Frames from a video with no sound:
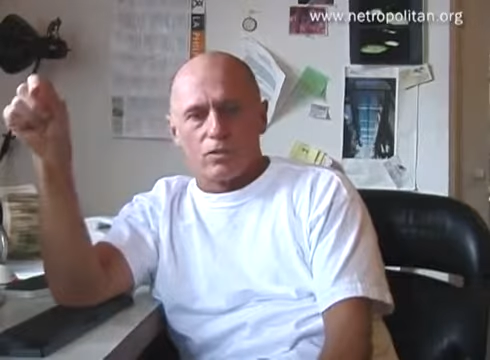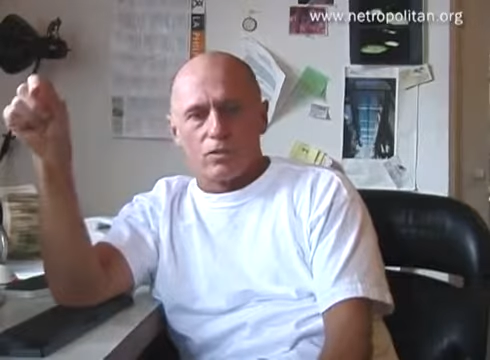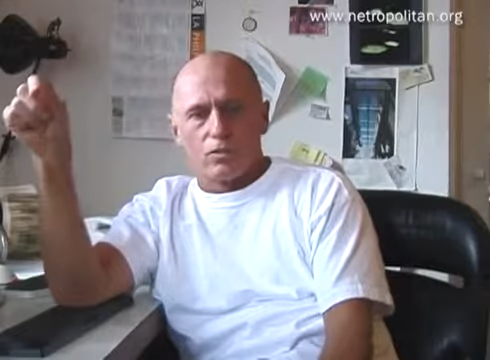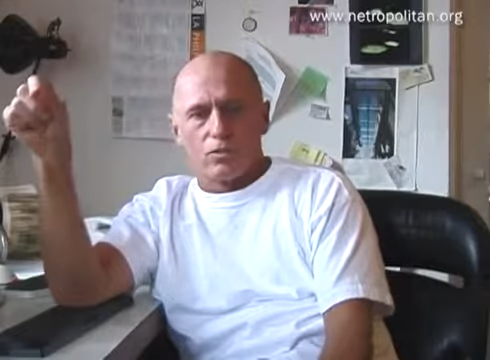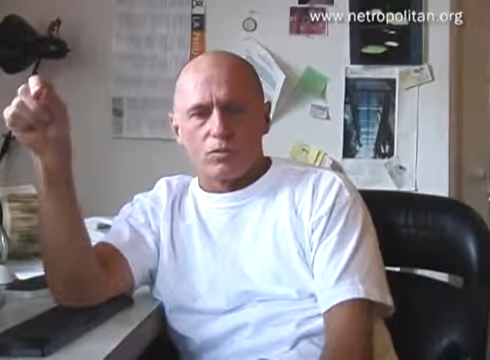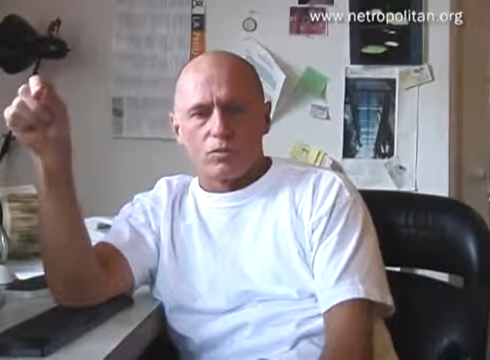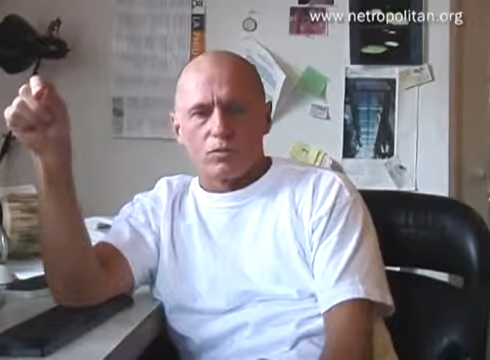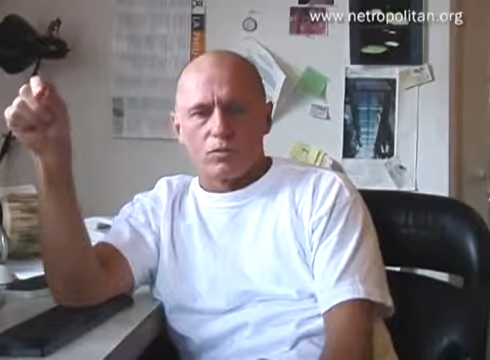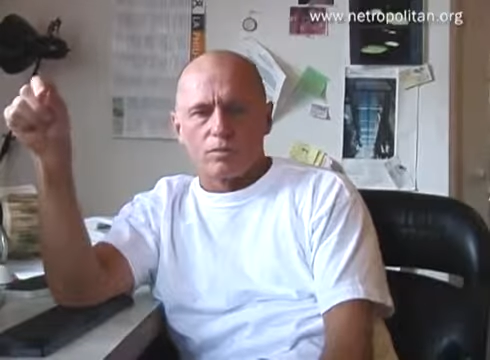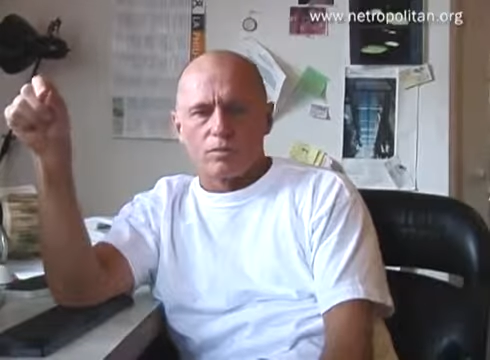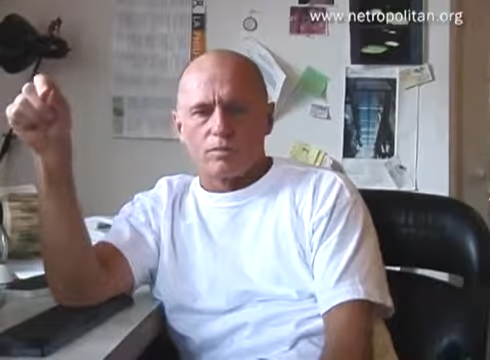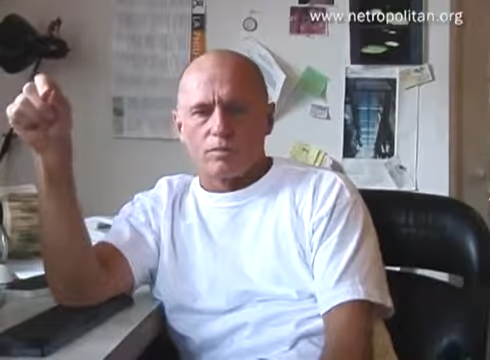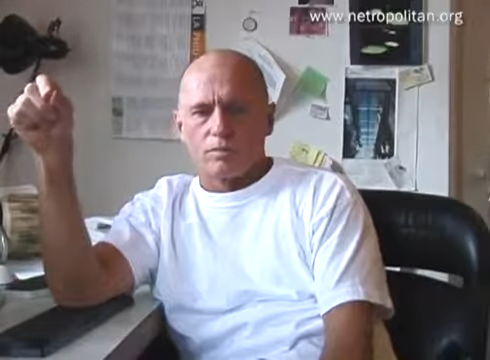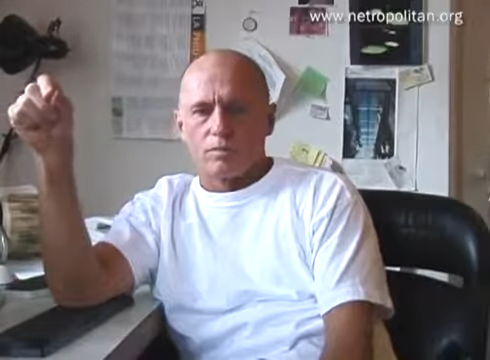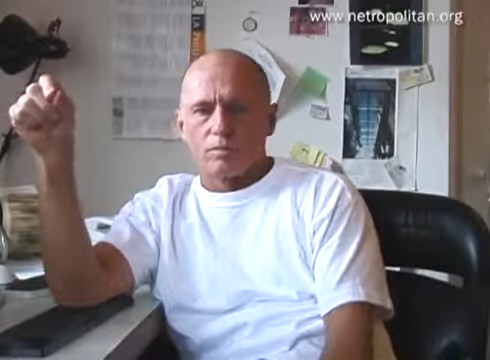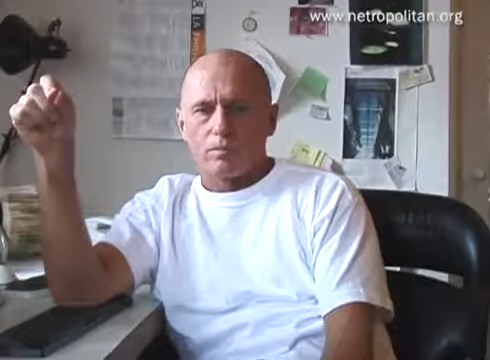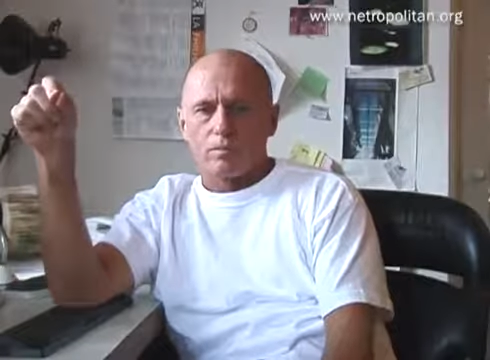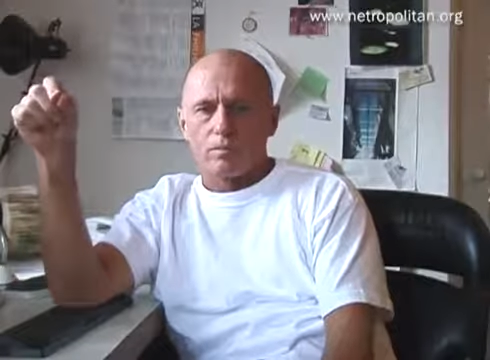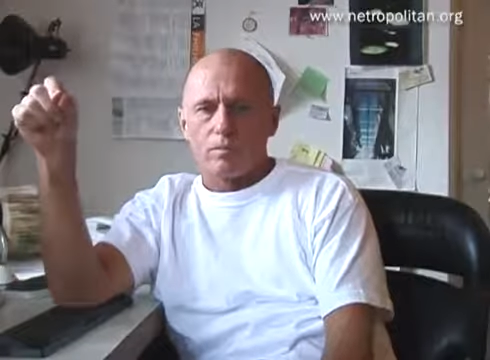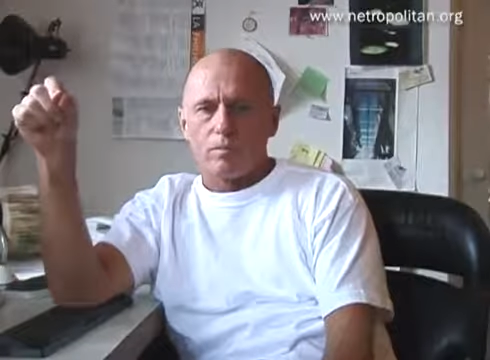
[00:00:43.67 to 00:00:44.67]
school
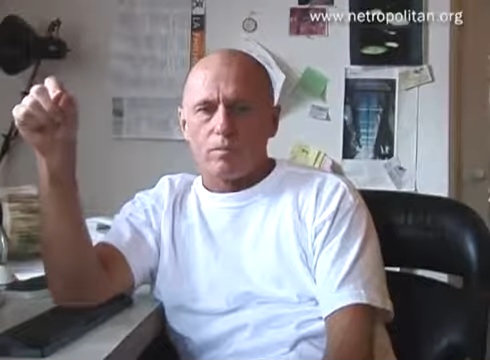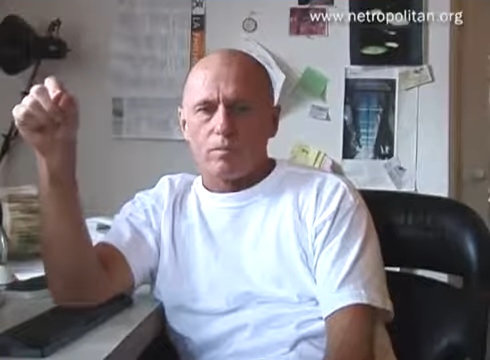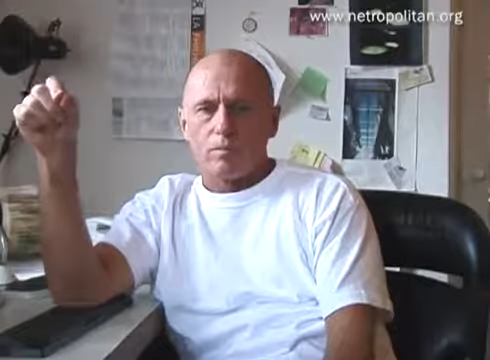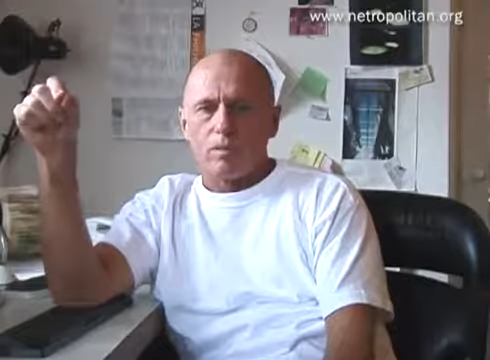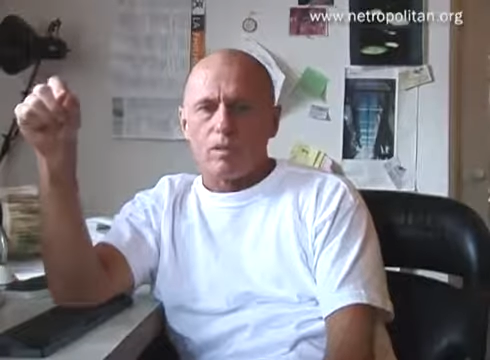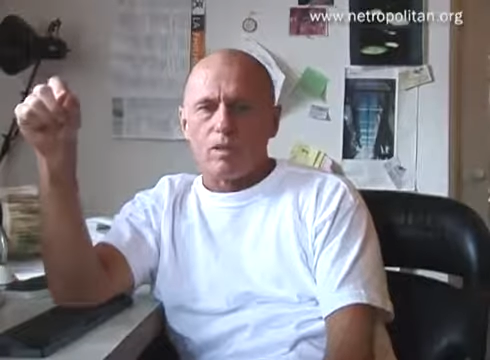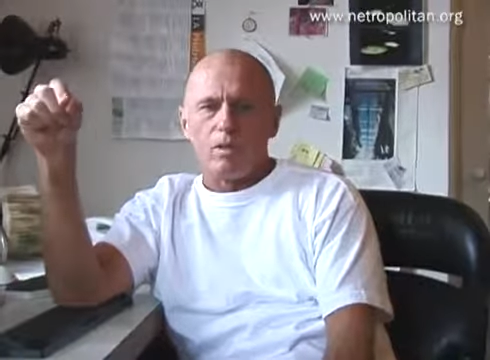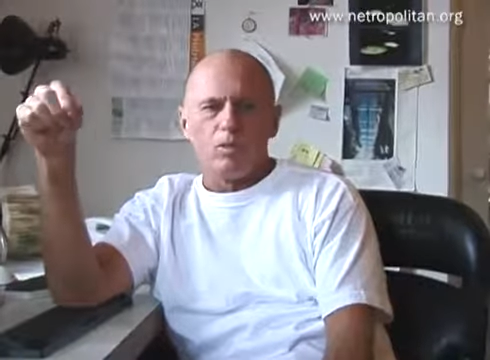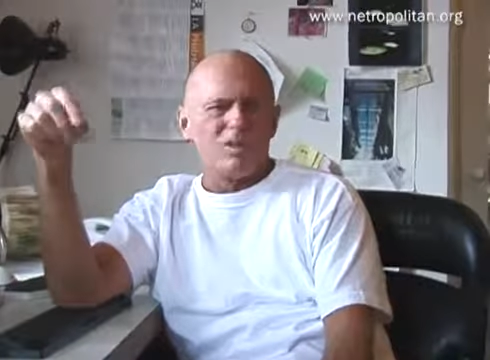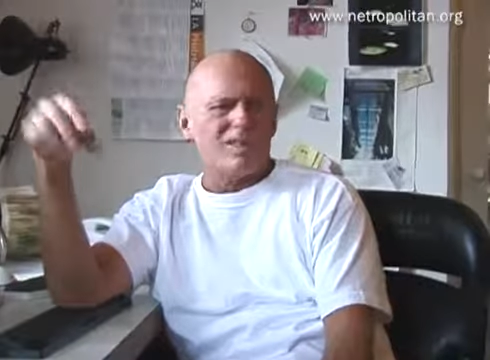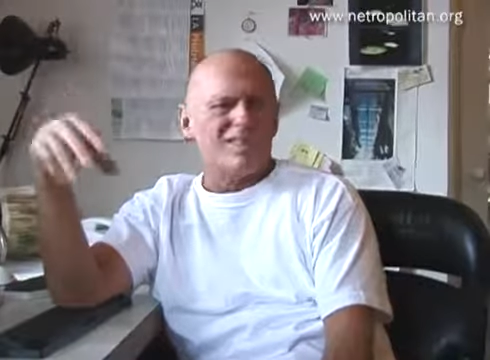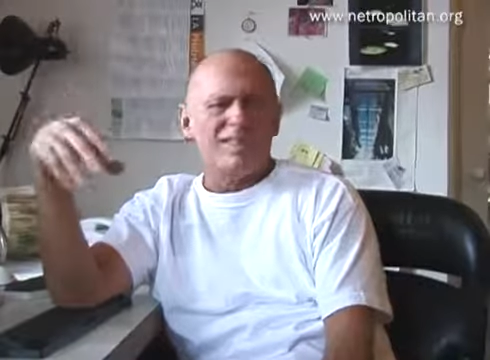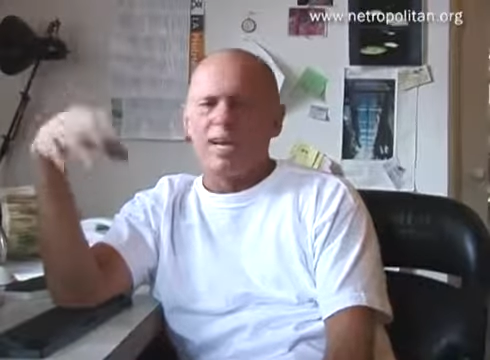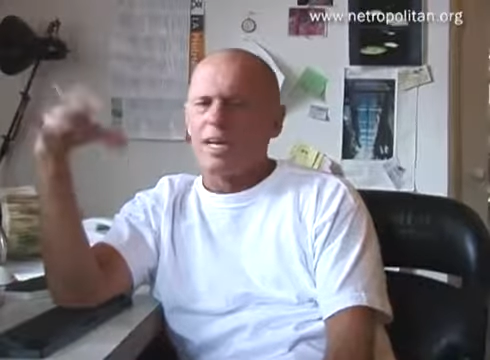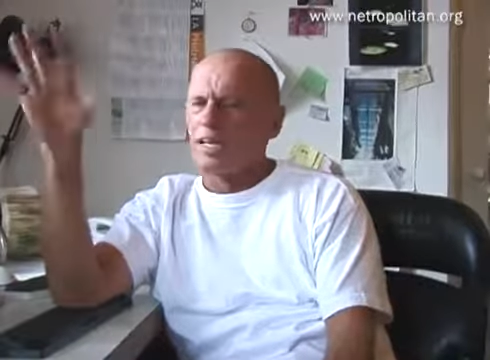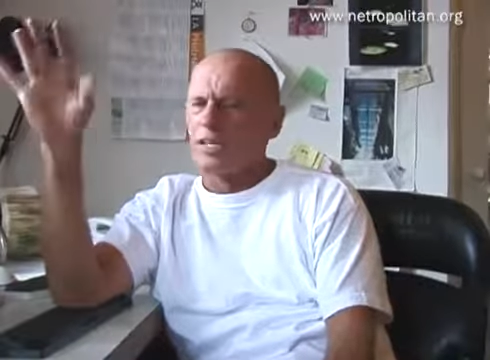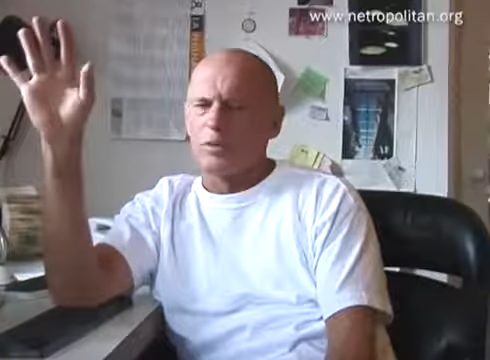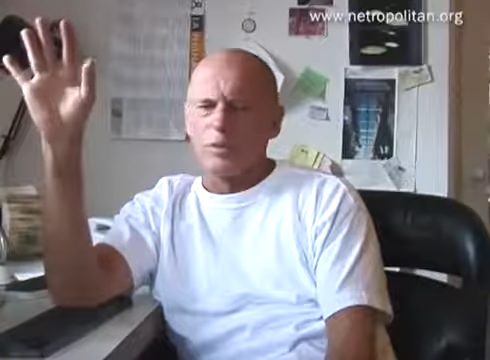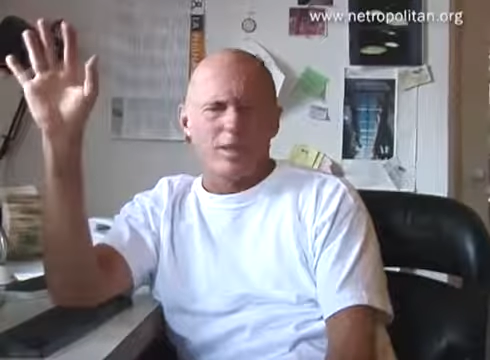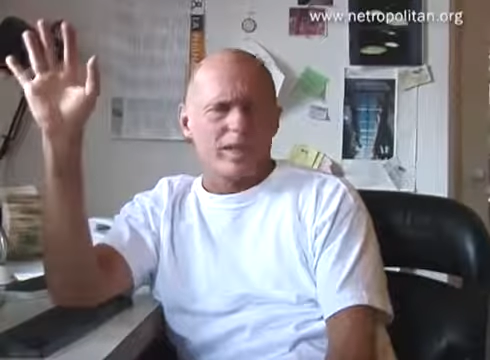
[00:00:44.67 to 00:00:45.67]
was
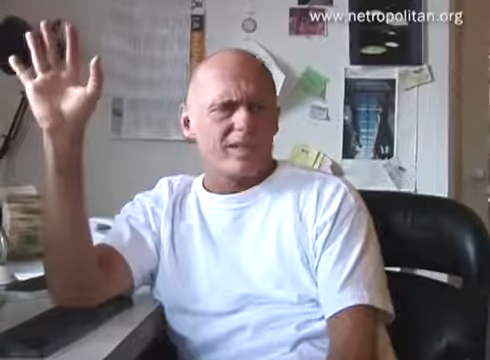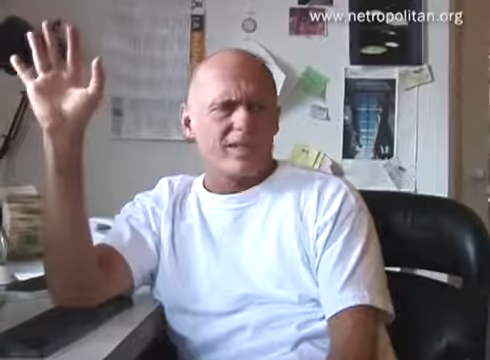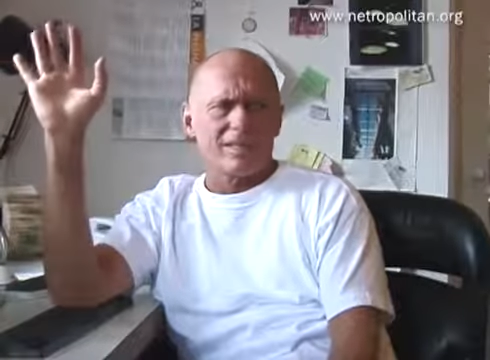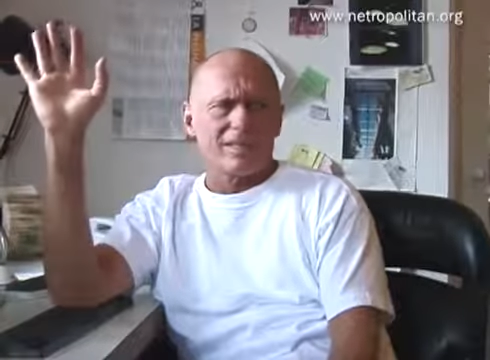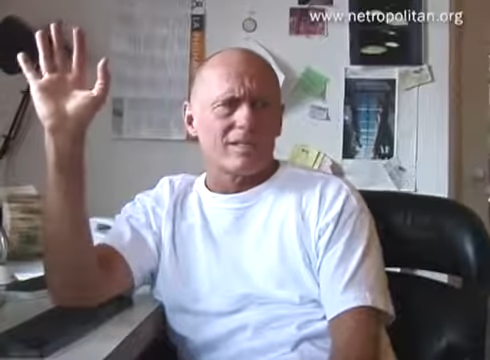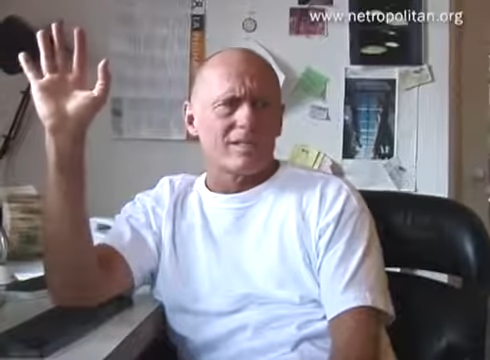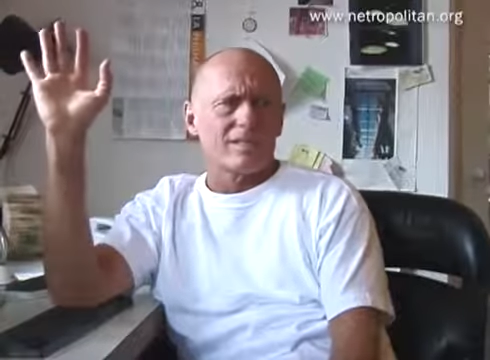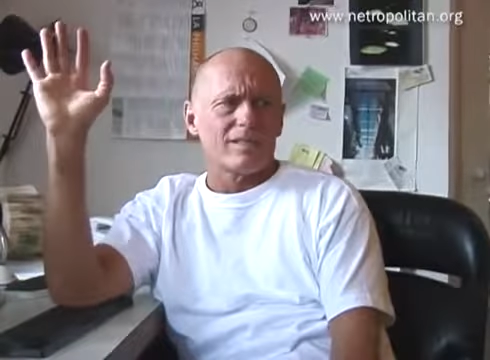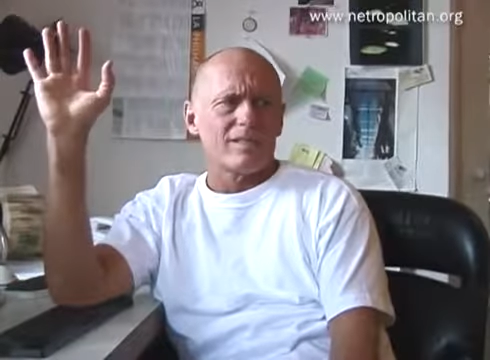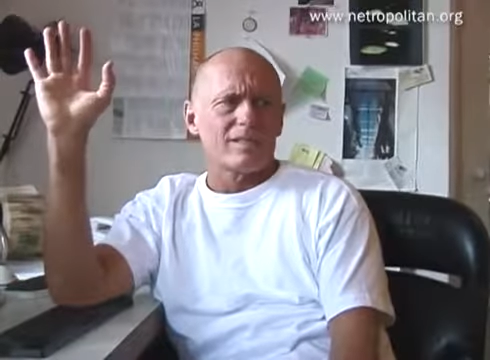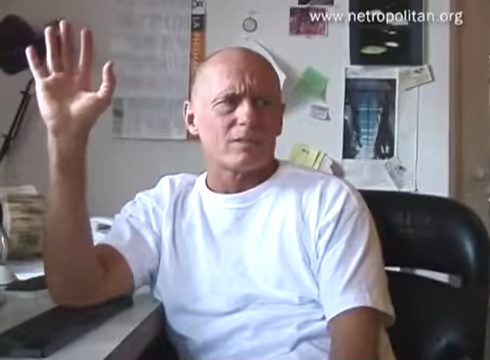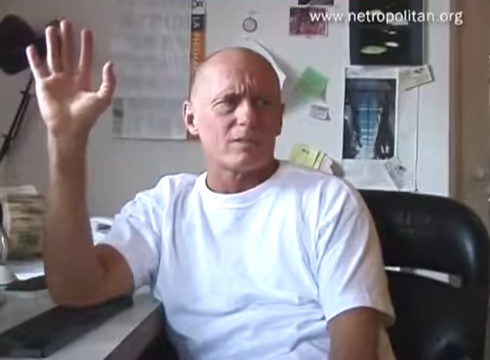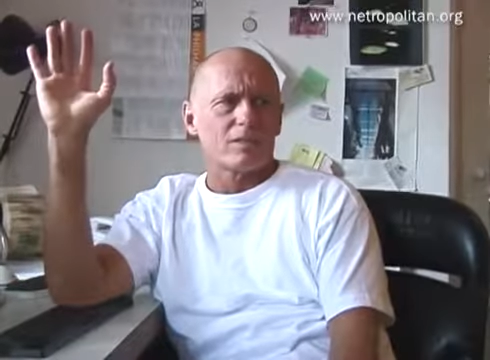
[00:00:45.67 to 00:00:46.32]
not accredited.